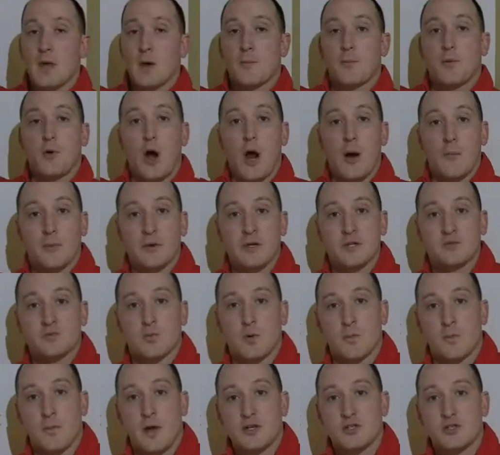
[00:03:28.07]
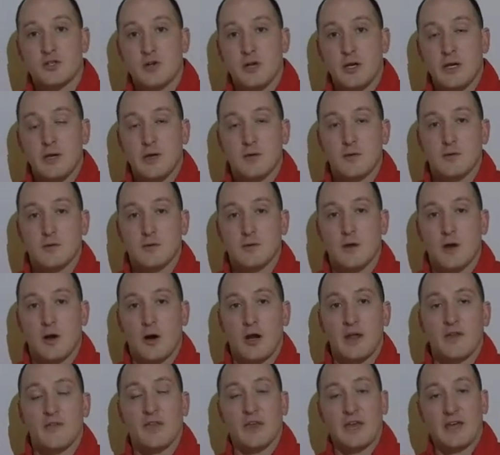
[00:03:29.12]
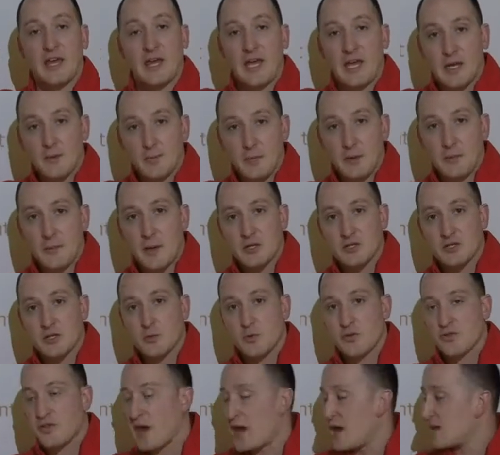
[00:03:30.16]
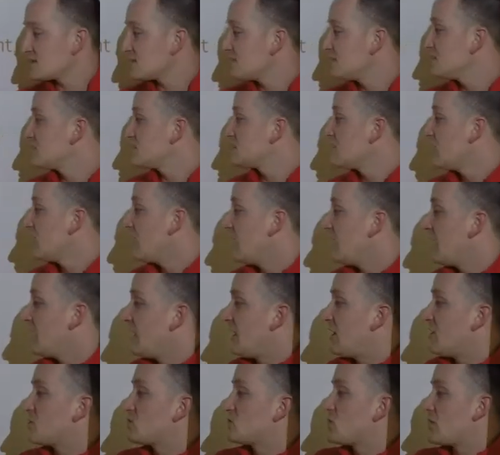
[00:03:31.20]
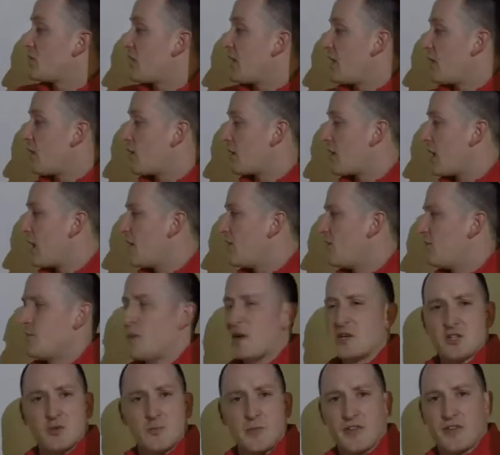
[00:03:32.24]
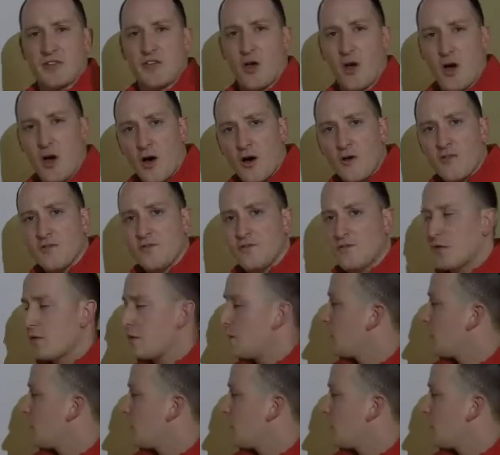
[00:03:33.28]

properties we're measuring, all right, that can be measured with gases. Here's what they are kind of measurements of.